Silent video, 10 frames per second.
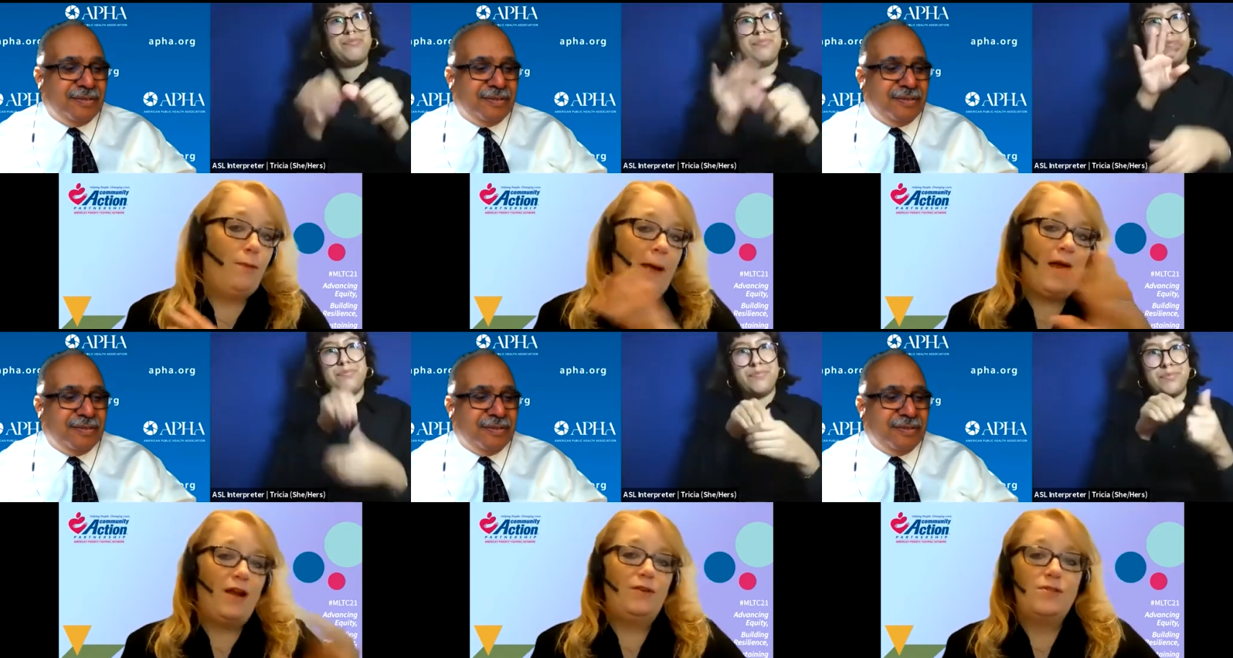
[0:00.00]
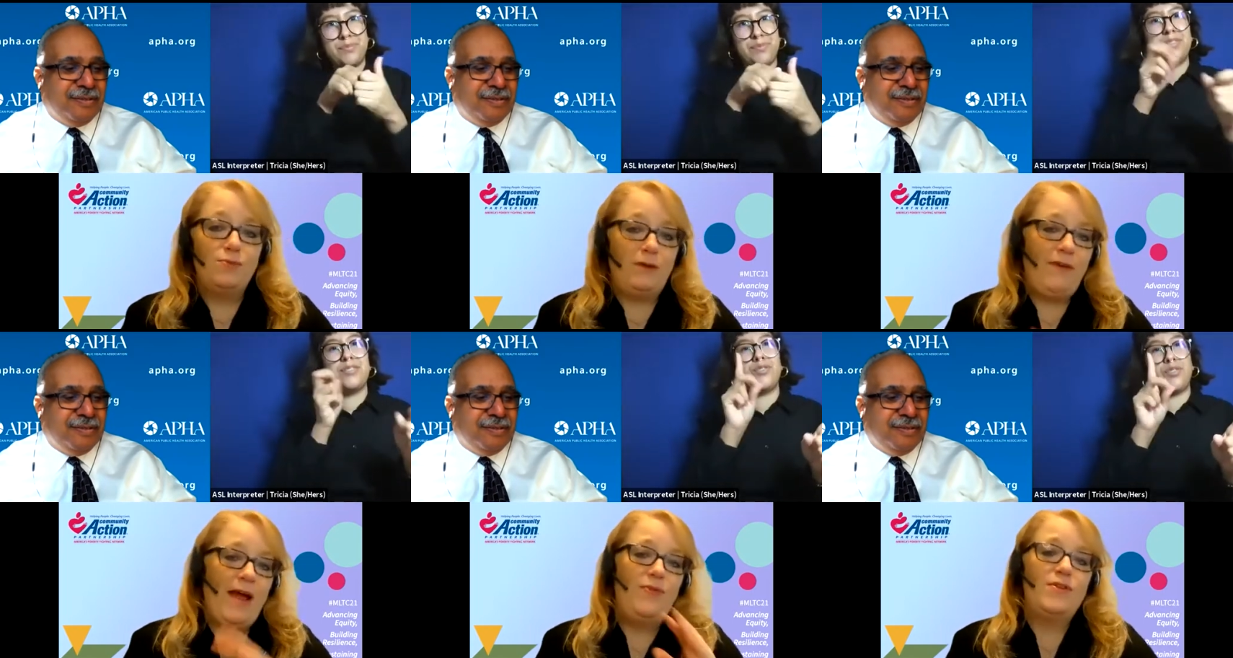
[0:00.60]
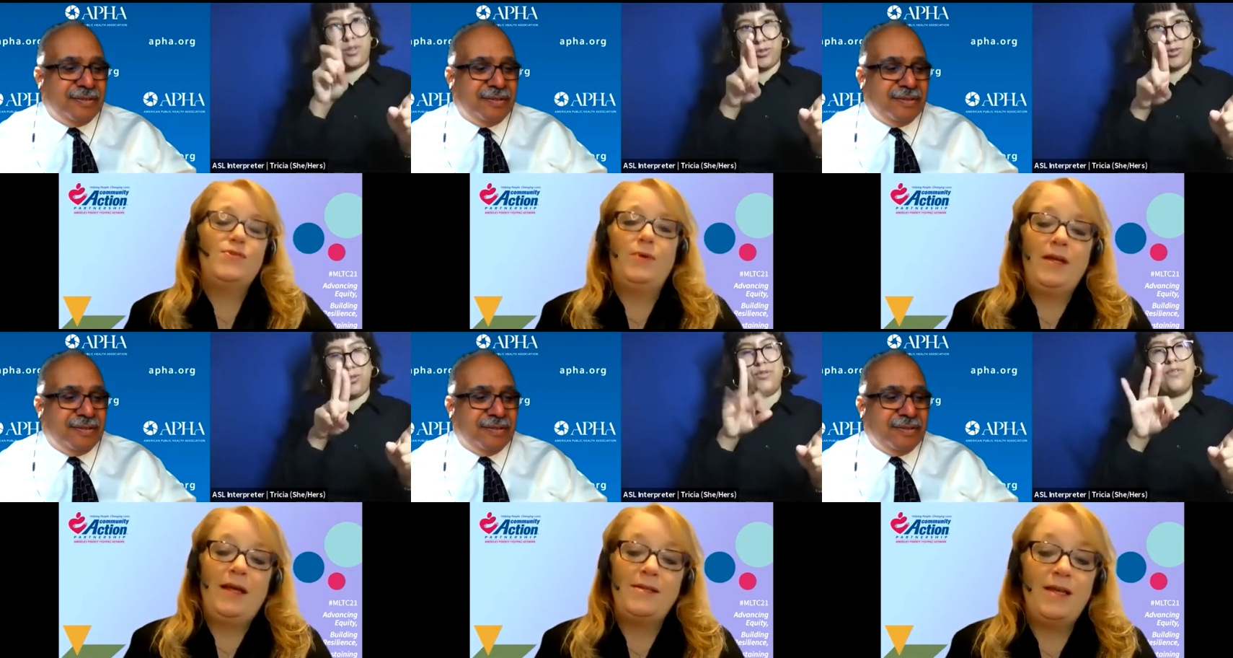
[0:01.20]
Speaker 1: panels we've had this week.
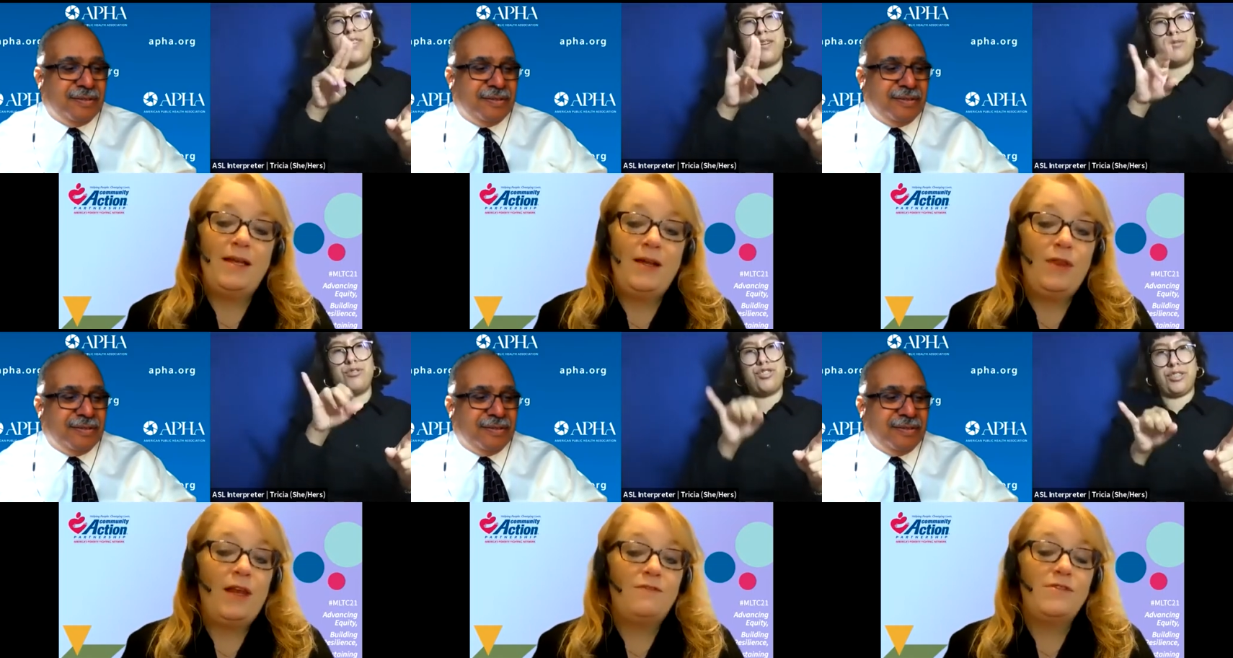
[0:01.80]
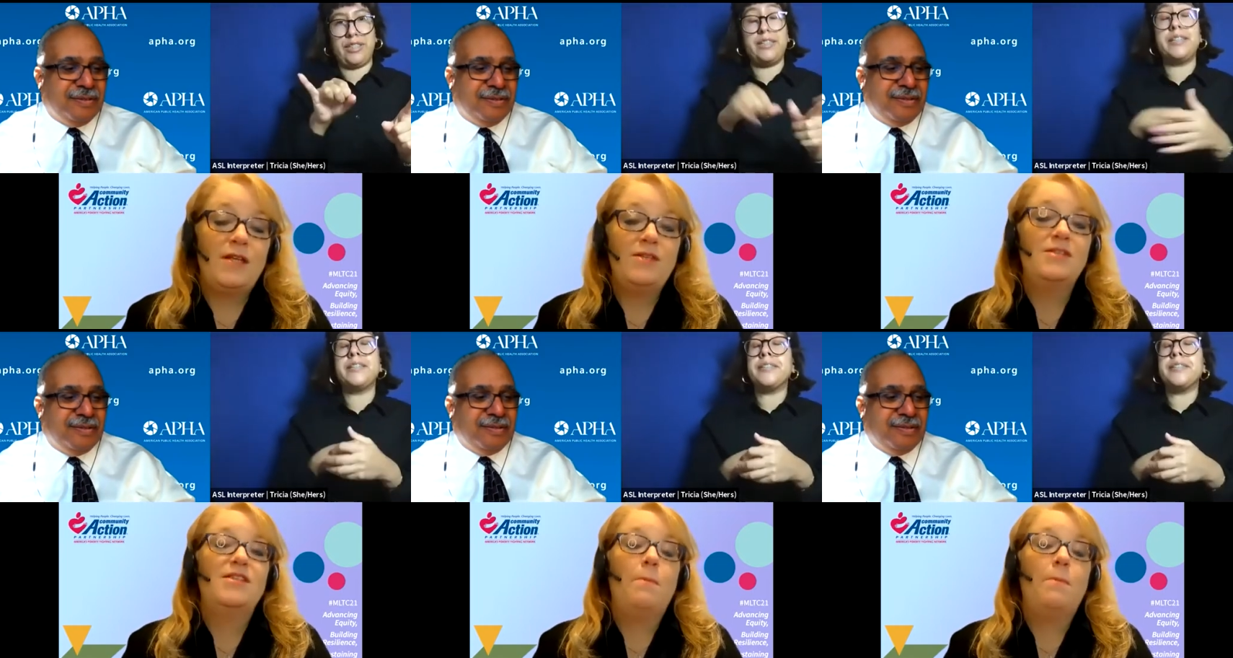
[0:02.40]
He say that have said this is